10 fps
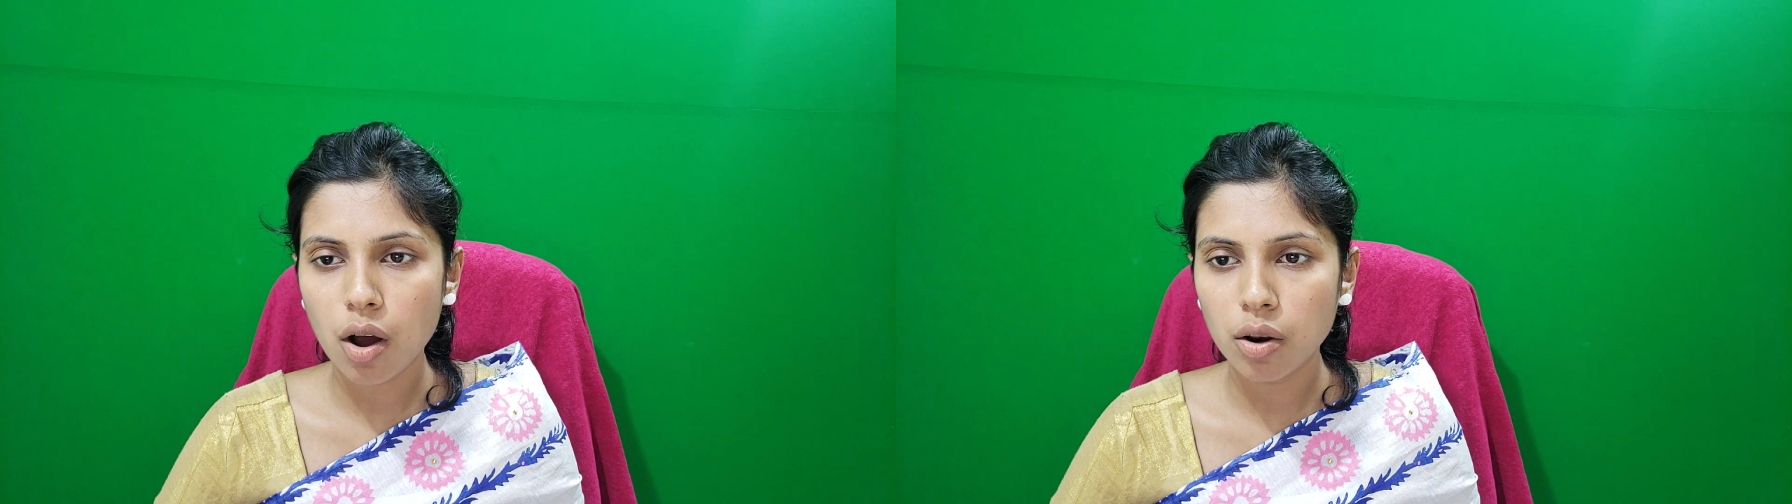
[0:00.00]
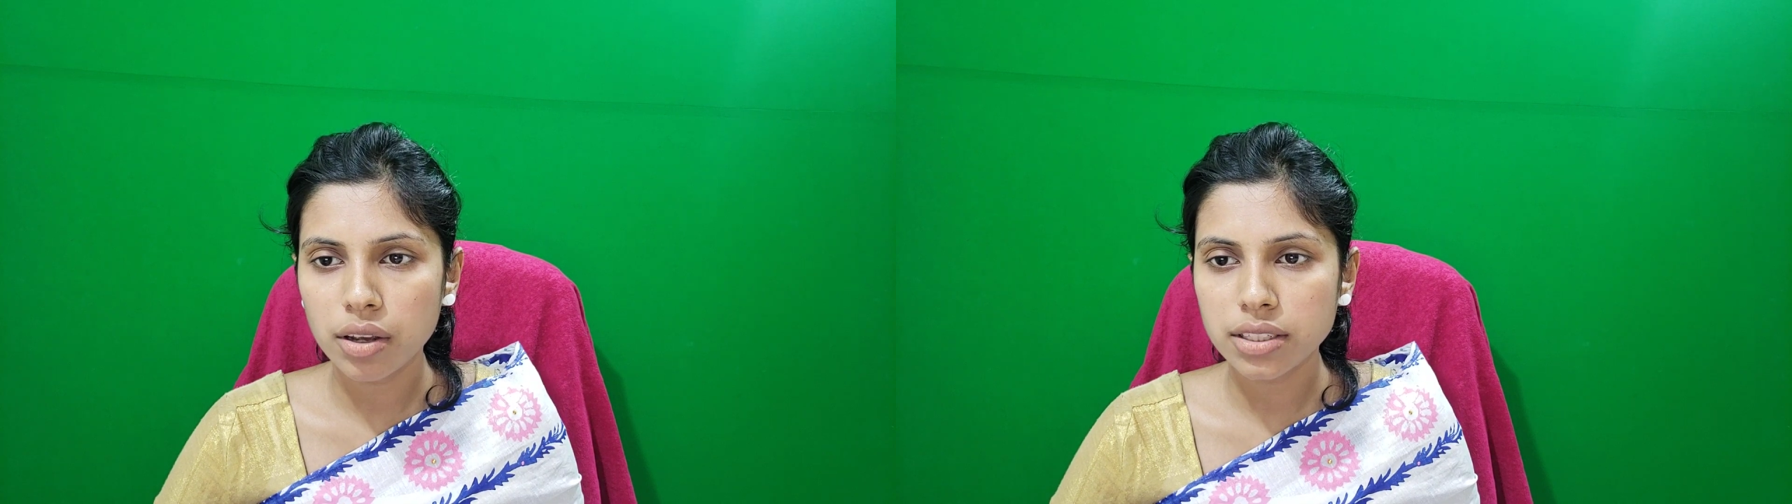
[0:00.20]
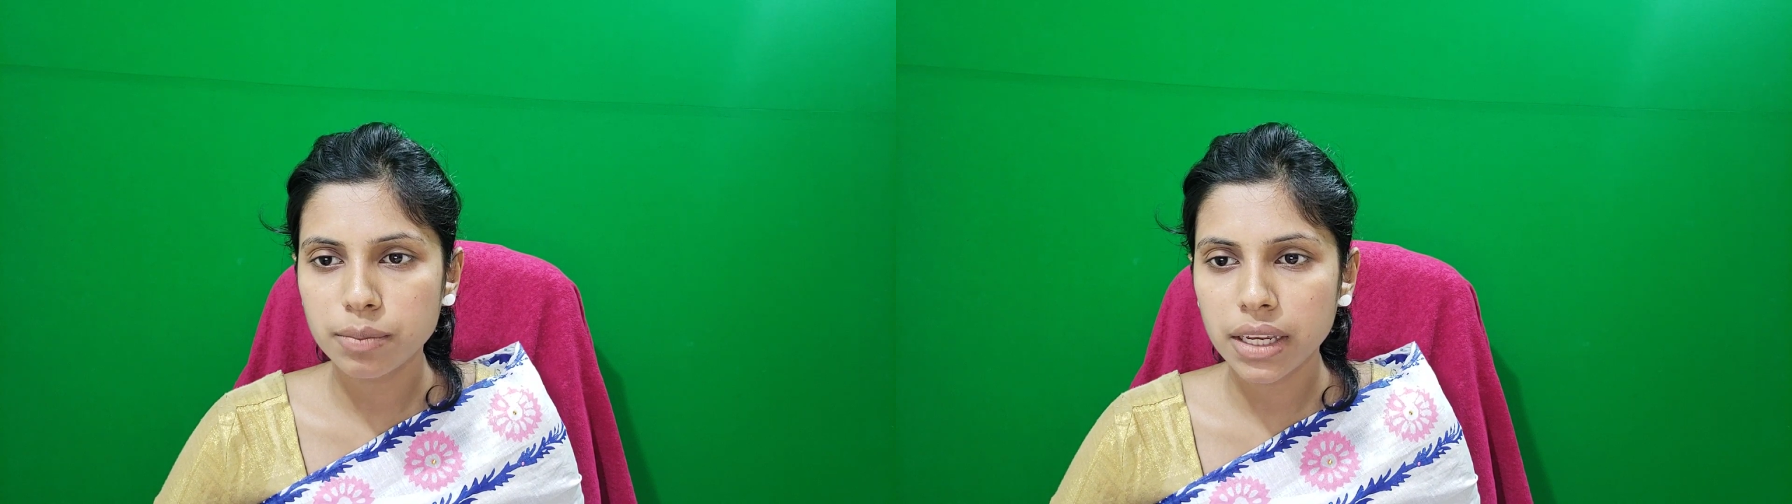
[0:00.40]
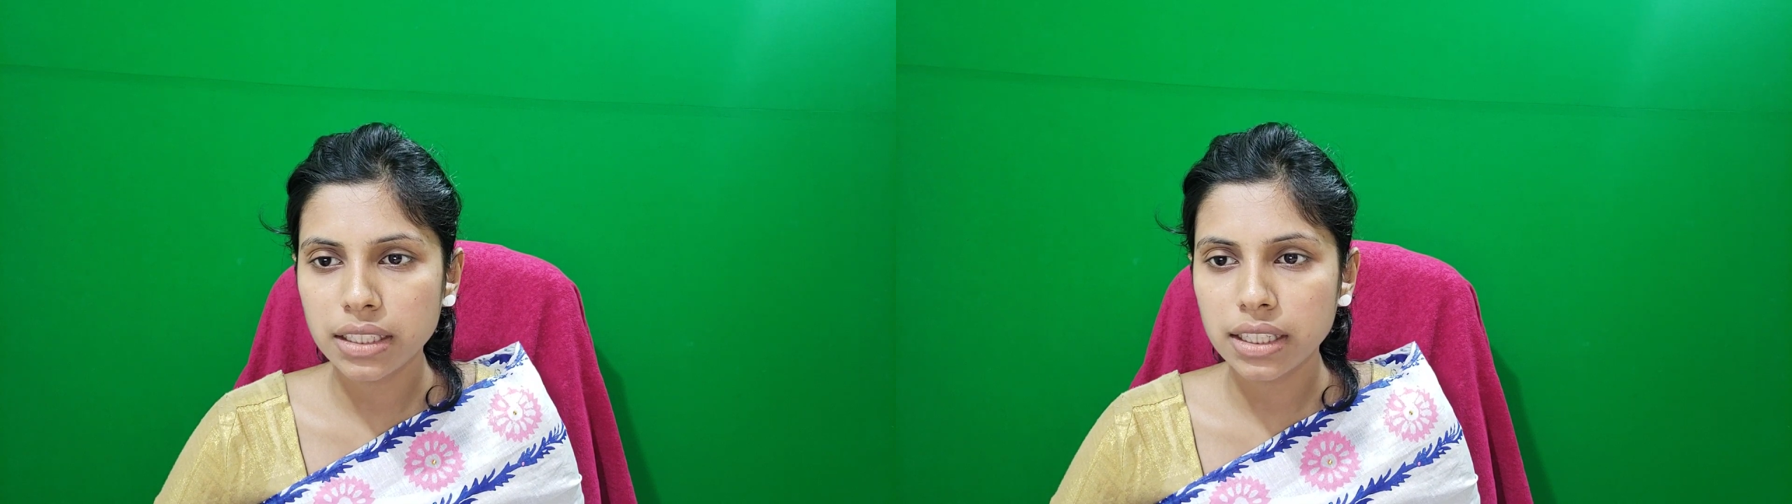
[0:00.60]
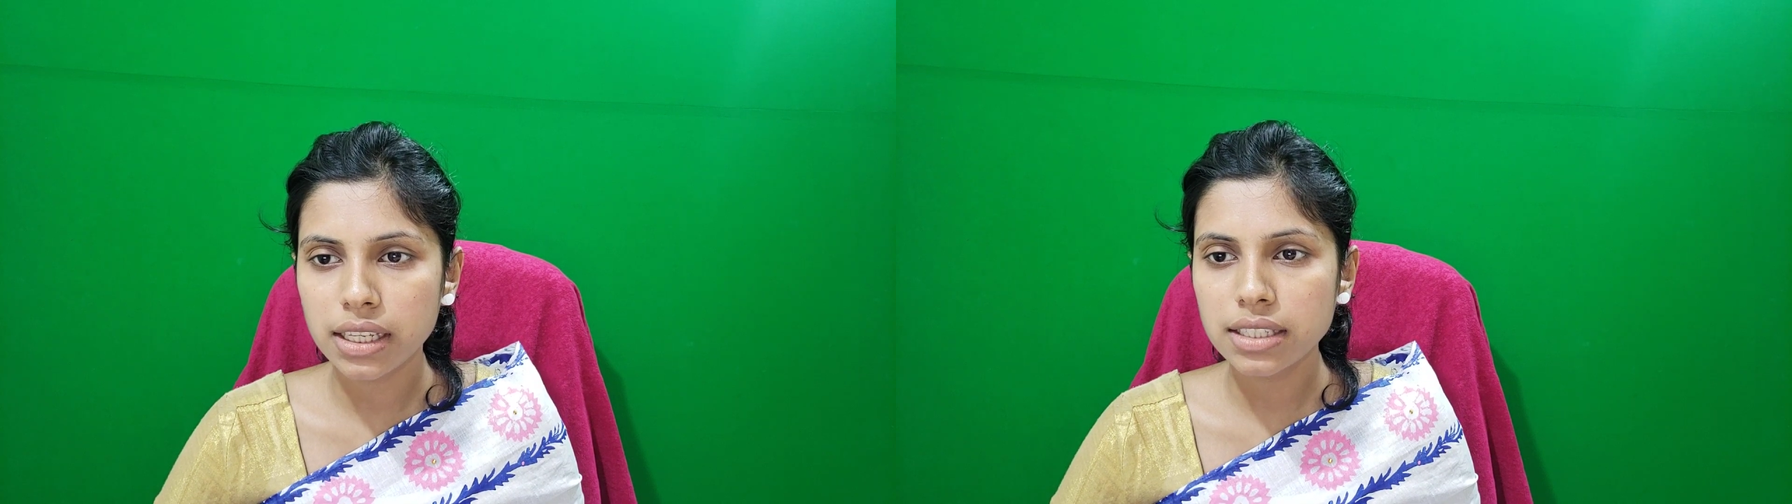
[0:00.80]
always
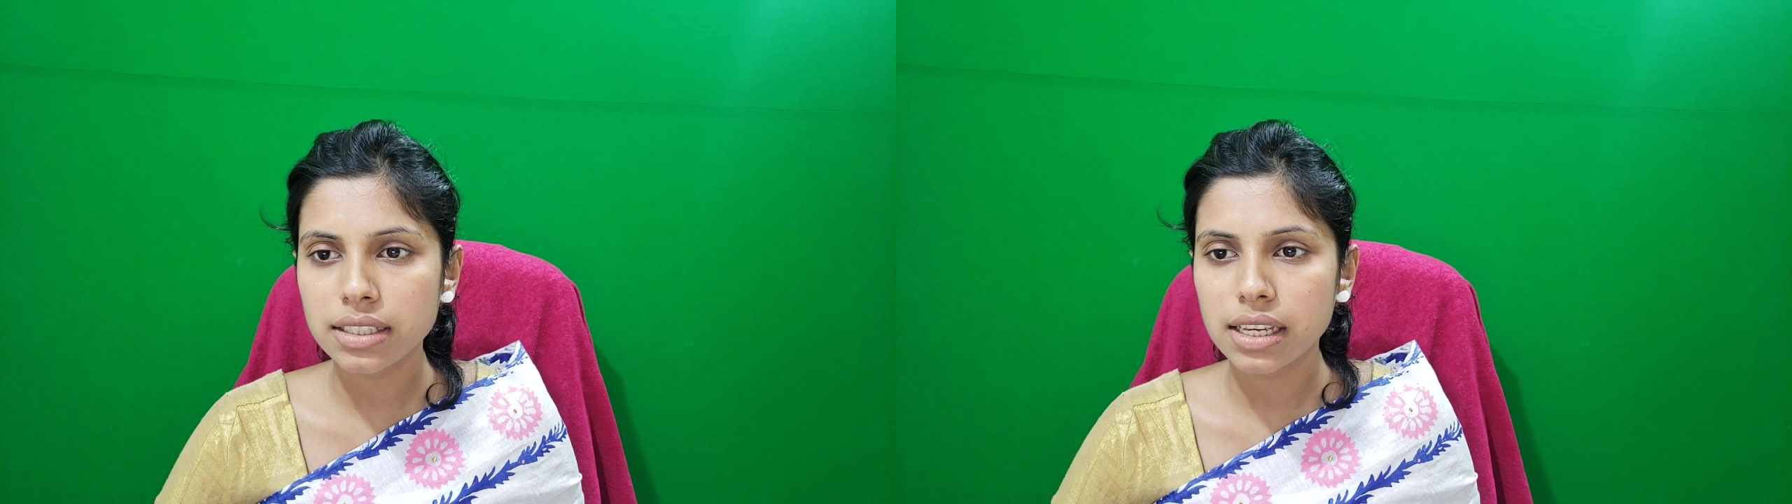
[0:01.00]
make things